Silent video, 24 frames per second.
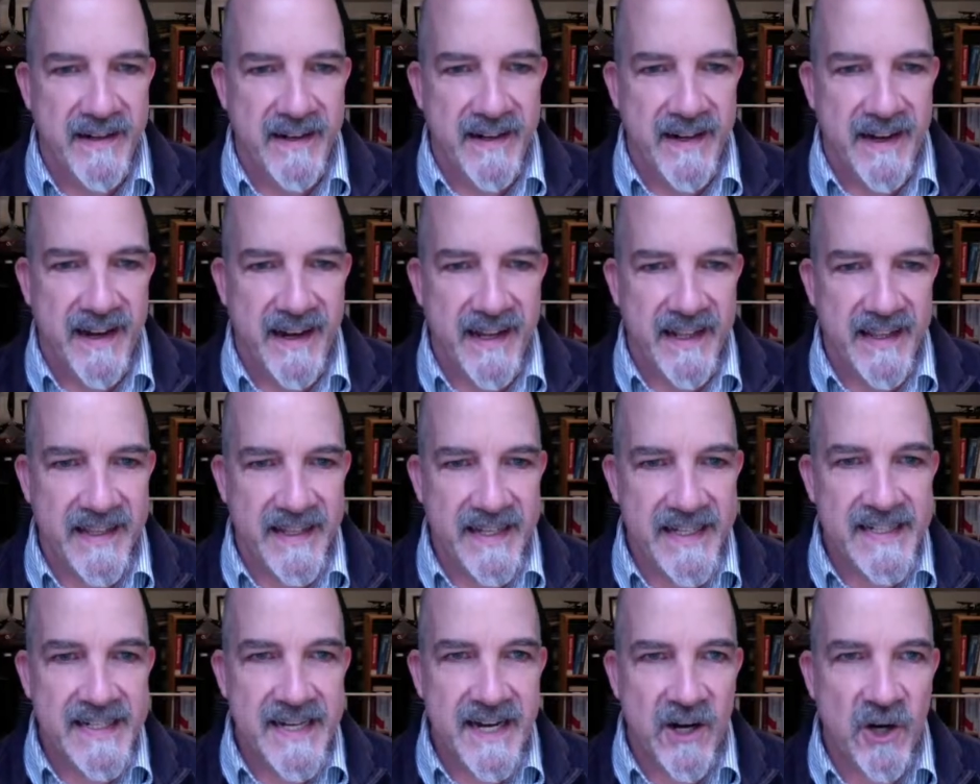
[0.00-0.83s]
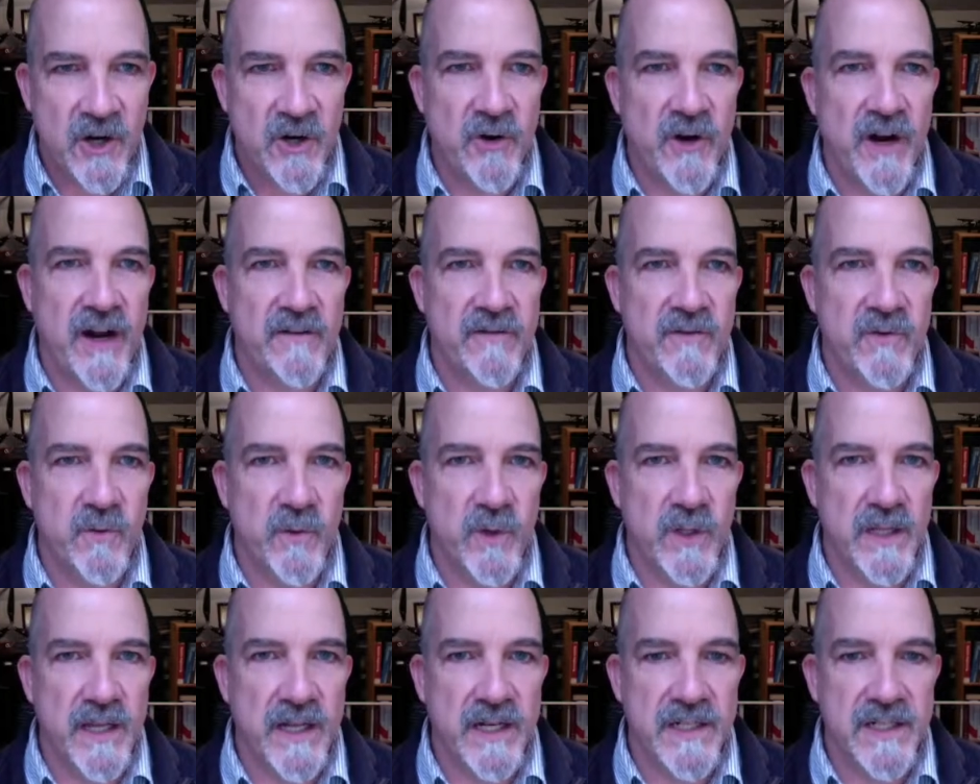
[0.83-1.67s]
And this aircraft will
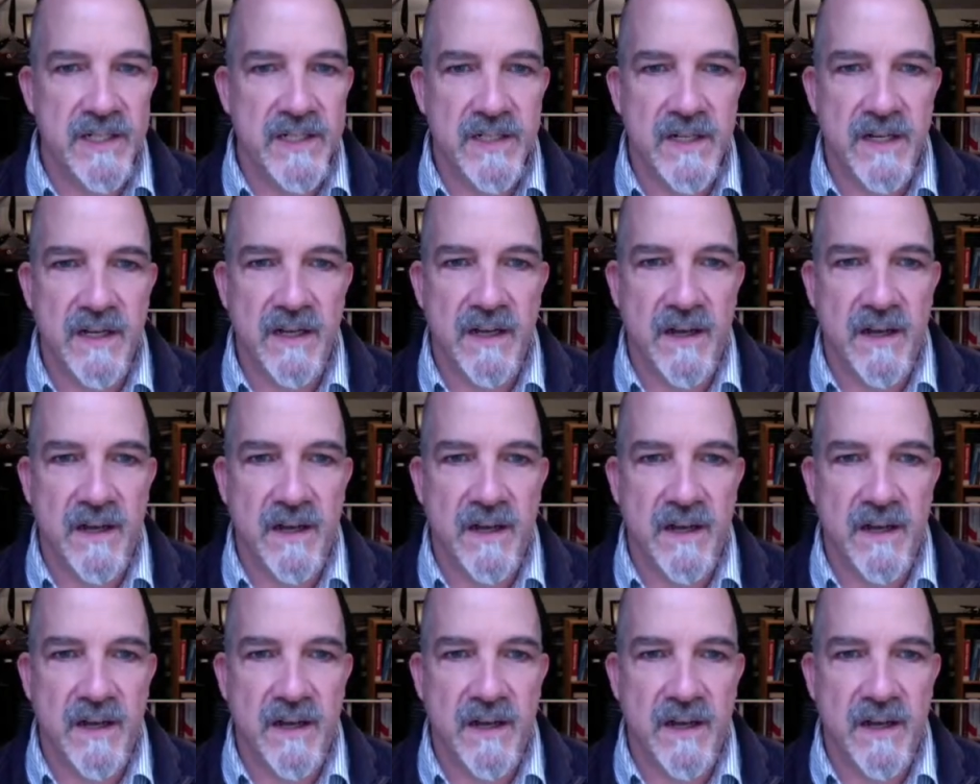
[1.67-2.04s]
let us